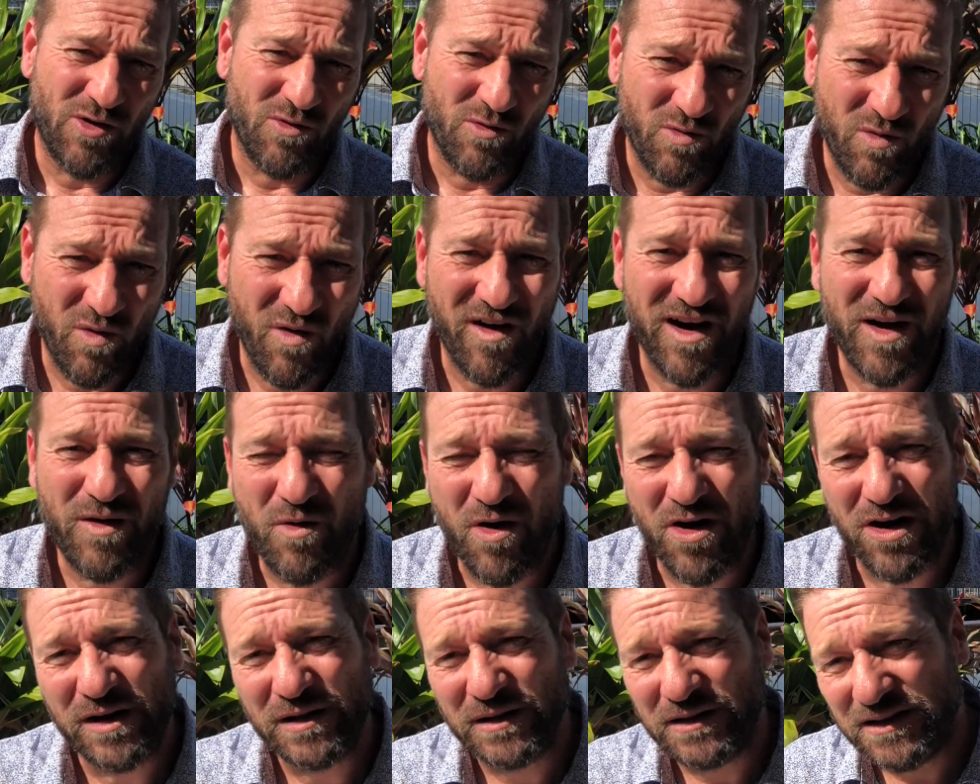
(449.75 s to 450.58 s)
why
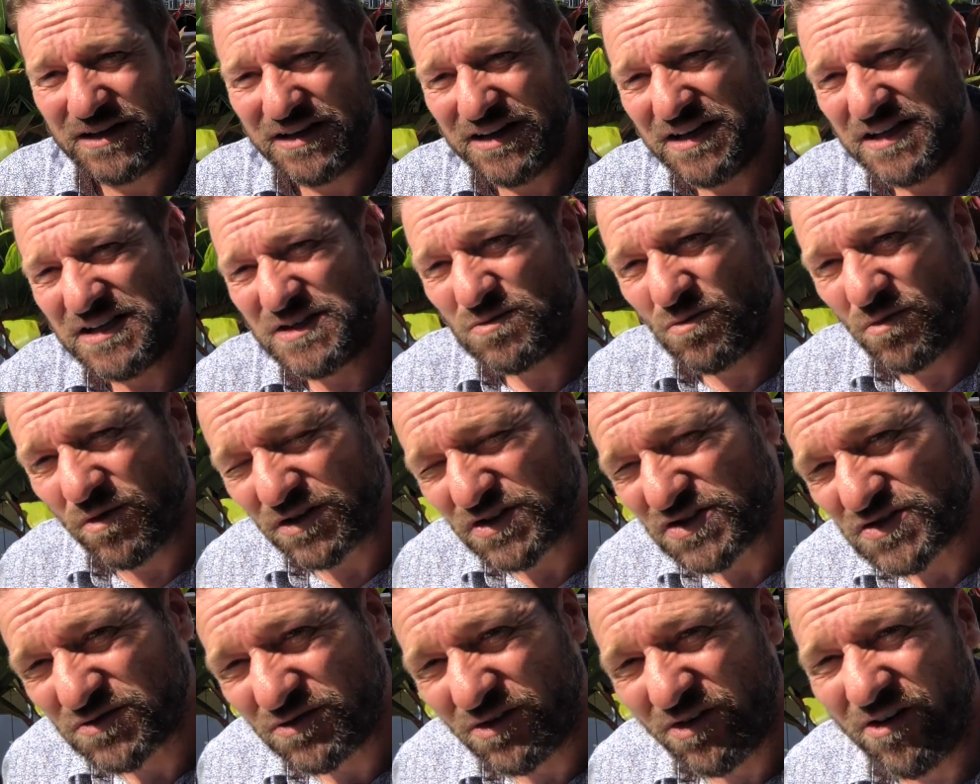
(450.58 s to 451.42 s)
won't it lease,
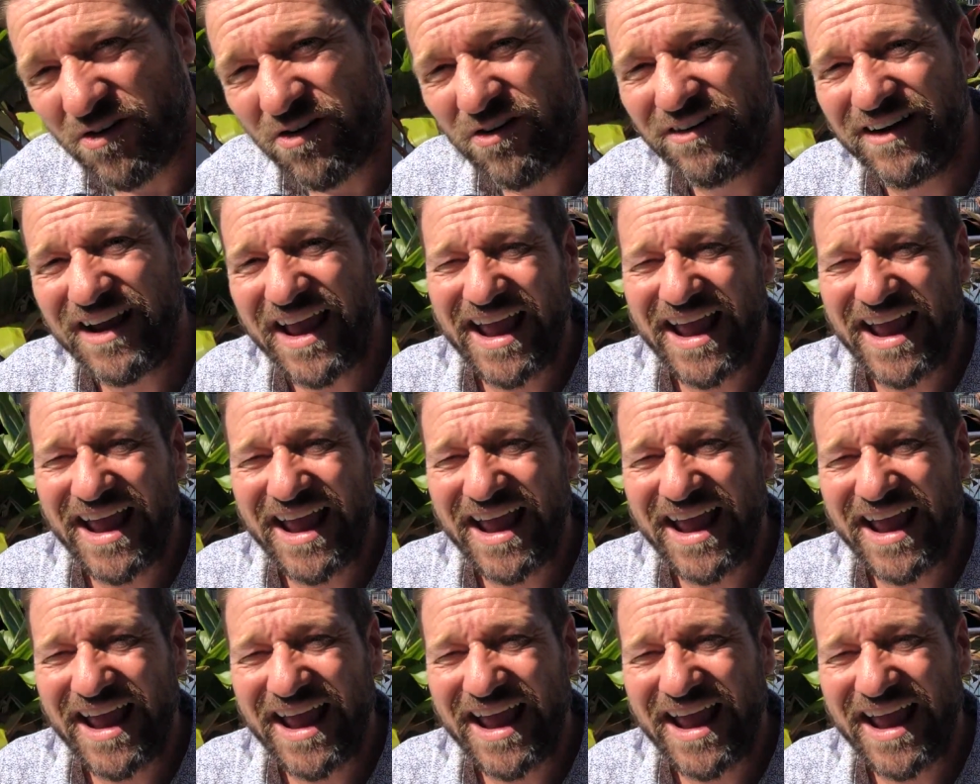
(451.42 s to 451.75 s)
what's wrong?